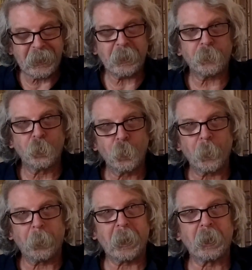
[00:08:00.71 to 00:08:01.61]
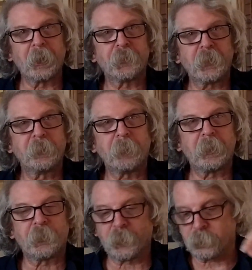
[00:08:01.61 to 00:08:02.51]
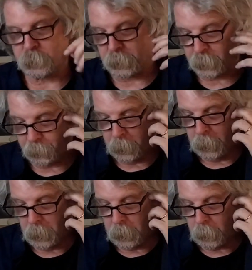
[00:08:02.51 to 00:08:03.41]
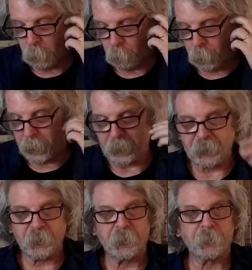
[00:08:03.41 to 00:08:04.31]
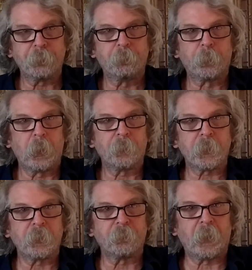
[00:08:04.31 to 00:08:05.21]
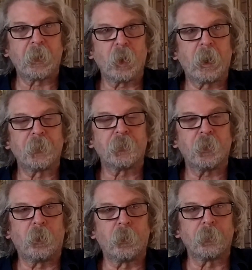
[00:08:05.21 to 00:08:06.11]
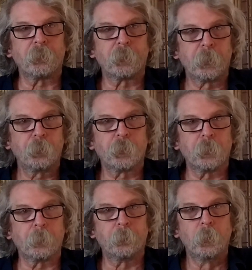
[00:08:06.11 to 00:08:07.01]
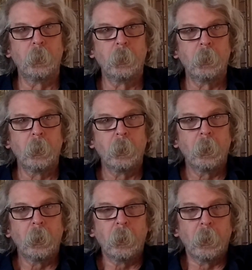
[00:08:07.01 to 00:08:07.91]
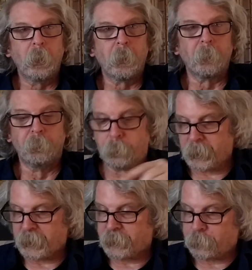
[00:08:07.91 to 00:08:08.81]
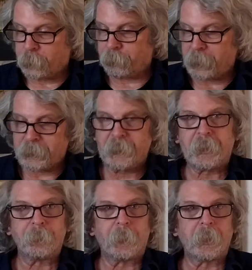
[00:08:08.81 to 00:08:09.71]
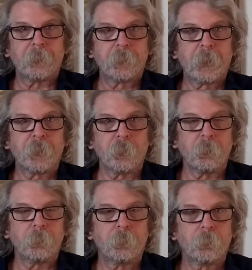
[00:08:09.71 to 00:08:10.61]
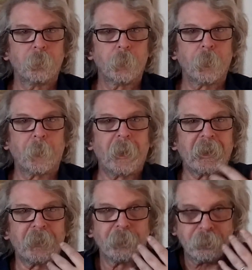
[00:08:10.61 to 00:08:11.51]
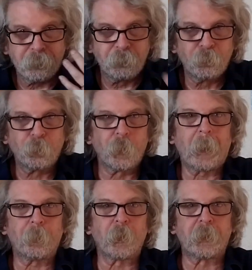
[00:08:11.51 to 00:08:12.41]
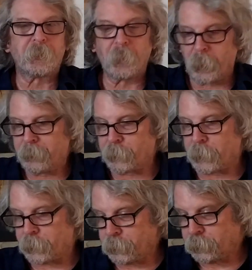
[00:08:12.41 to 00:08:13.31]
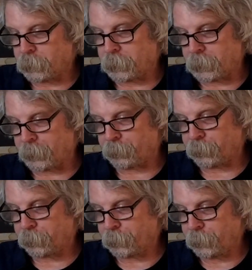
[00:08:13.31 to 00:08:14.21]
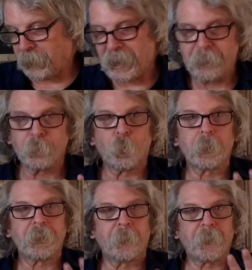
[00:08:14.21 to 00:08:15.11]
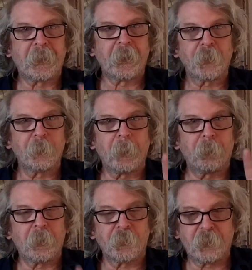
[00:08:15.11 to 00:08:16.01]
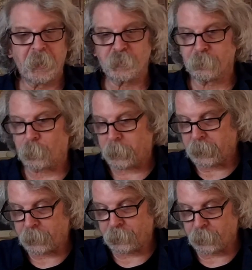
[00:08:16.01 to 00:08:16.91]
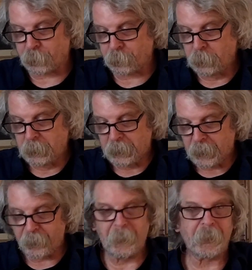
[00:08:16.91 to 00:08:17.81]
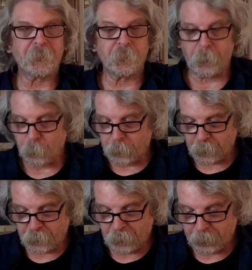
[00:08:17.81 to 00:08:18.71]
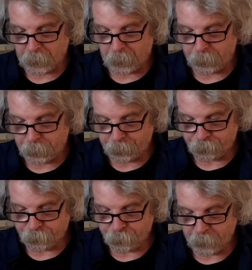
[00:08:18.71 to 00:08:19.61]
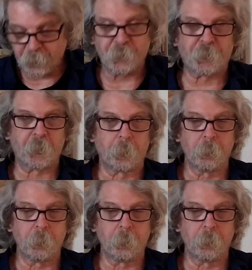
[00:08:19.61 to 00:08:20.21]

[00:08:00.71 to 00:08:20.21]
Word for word: to the playlist in my description here, where it is perfect and finalized on YouTube. But I need to reflect that in my Kindle so that I can properly deliver it. Um, I haven't worked out the kinks in my presentation for it yet, so that's another one that's coming up still.